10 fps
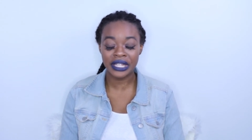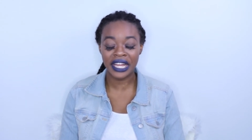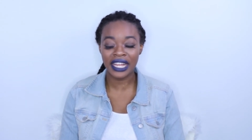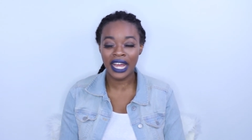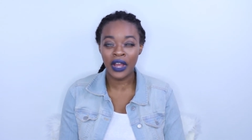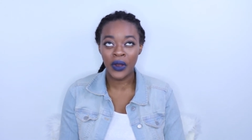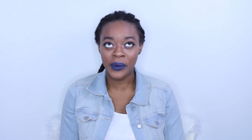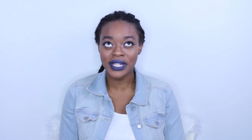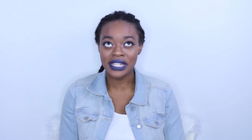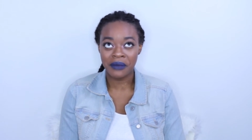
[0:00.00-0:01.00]
Like, I
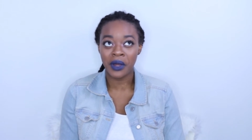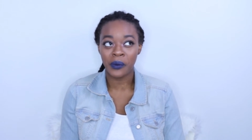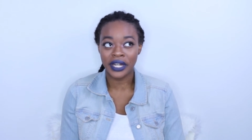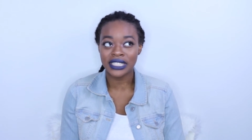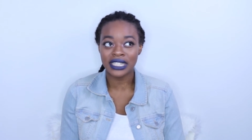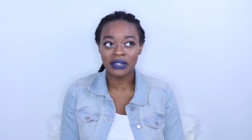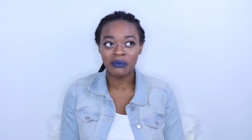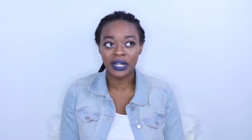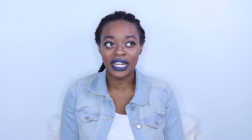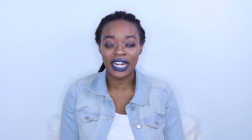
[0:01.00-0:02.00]
always get my work
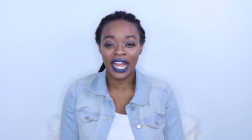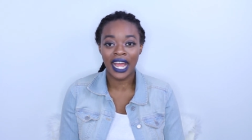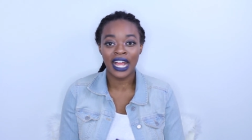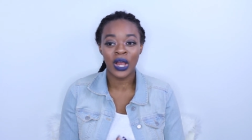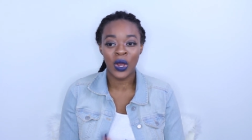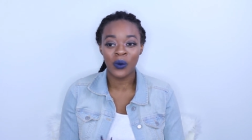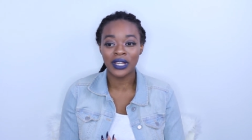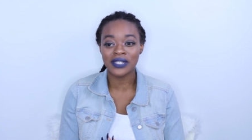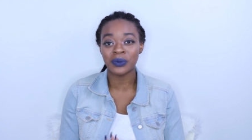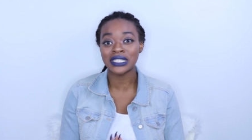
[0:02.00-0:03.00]
done, but I
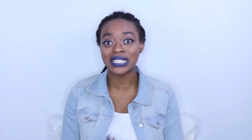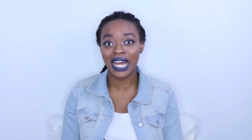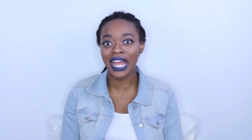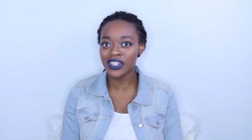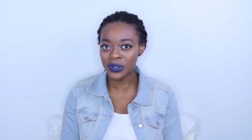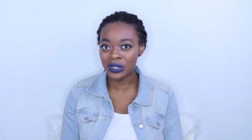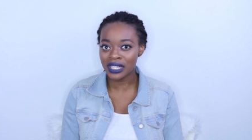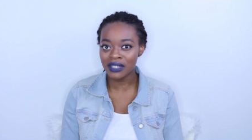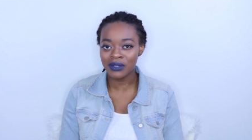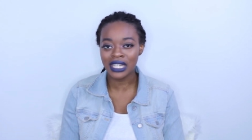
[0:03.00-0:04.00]
always would die doing
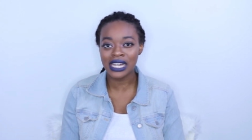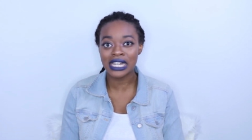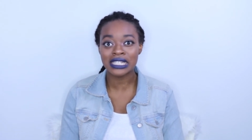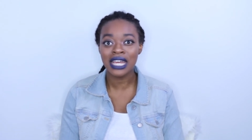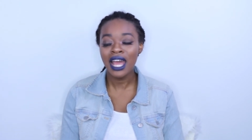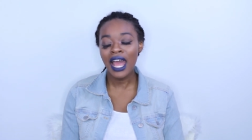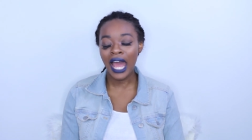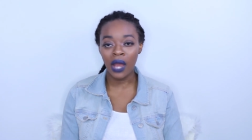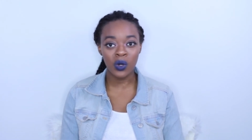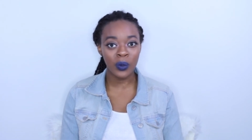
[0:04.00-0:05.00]
it, because
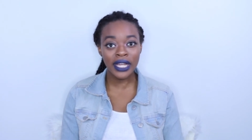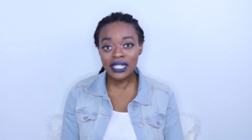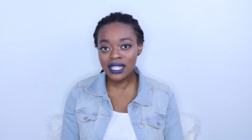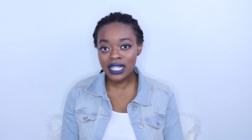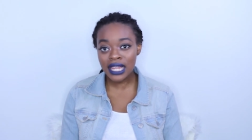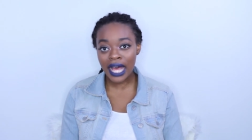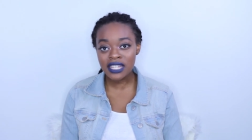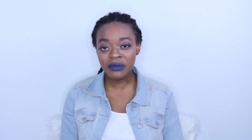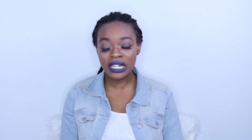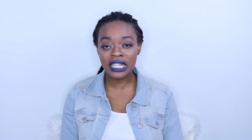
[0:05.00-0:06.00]
I would wait until the
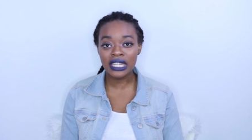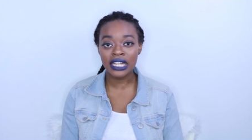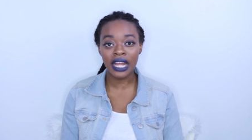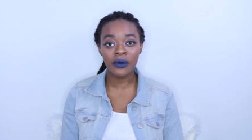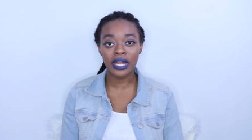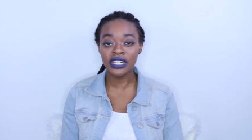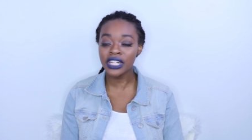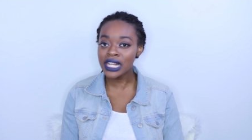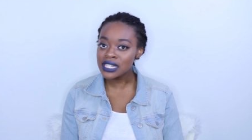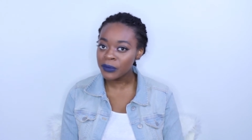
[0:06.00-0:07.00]
last minute, and I would
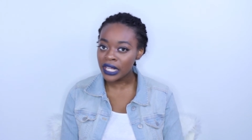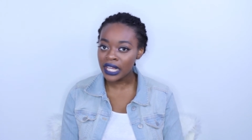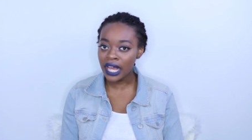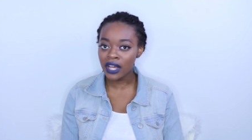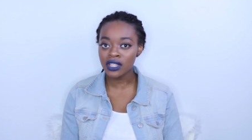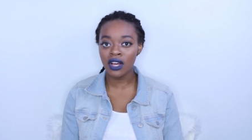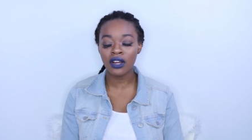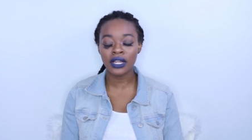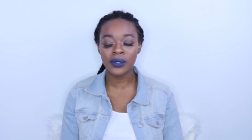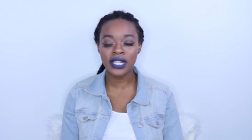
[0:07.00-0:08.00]
underestimate how
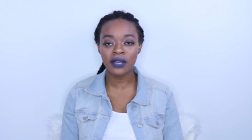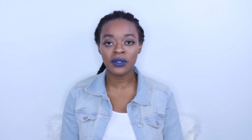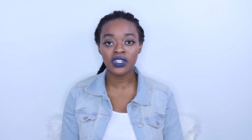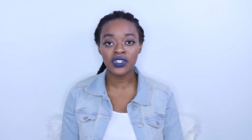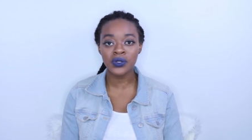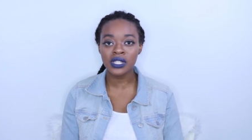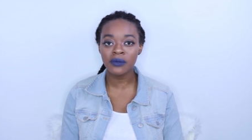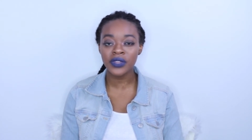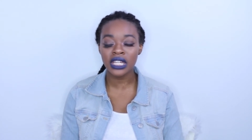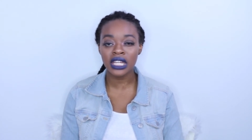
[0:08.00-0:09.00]
long it would take me to do
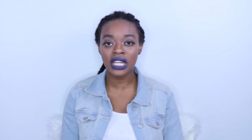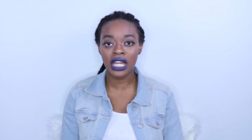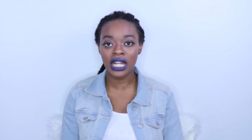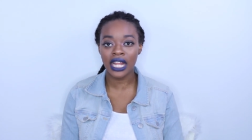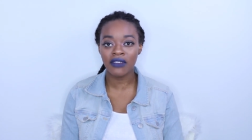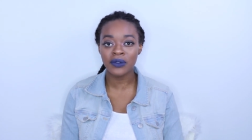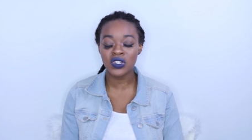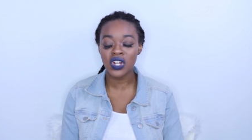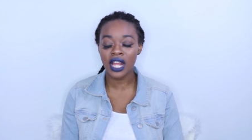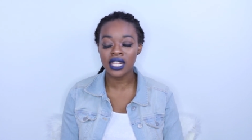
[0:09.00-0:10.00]
something. And I've been
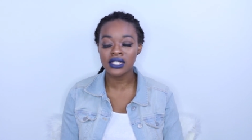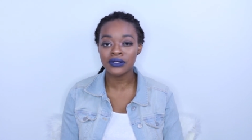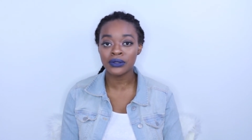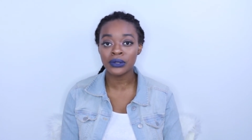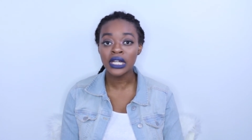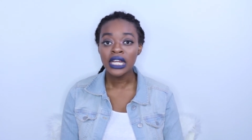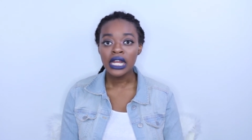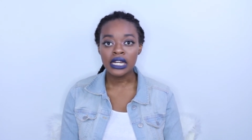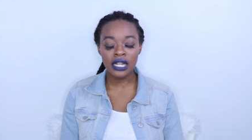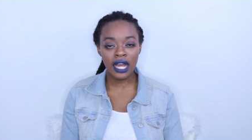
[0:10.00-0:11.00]
trying to
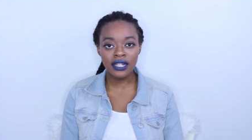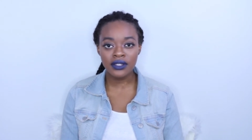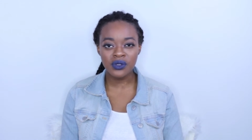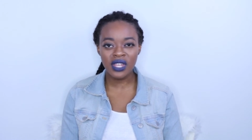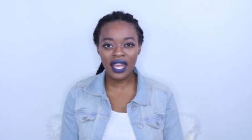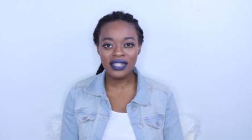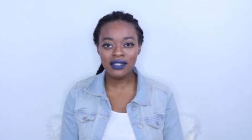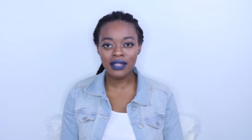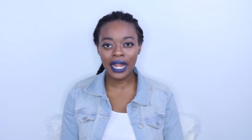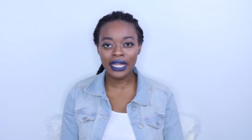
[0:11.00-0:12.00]
not do that,
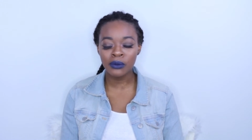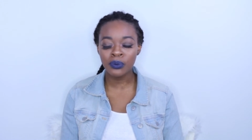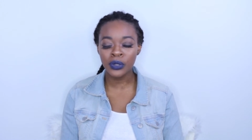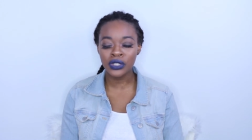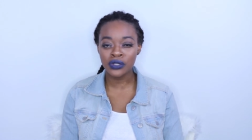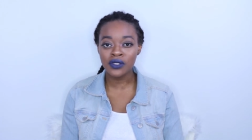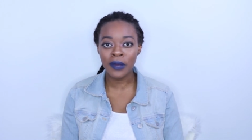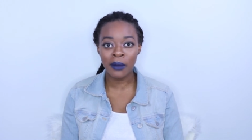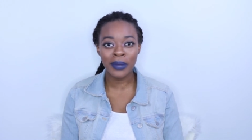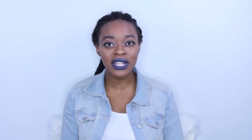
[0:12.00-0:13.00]
so that I can produce
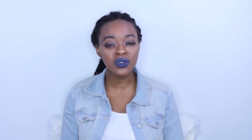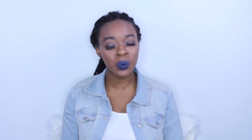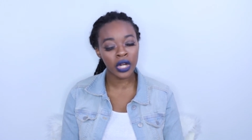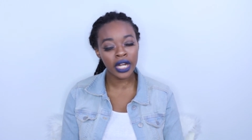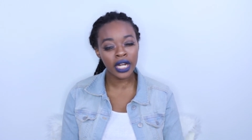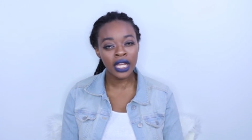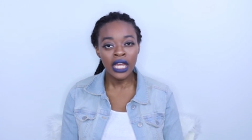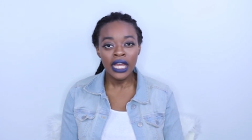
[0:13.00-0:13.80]
my best work.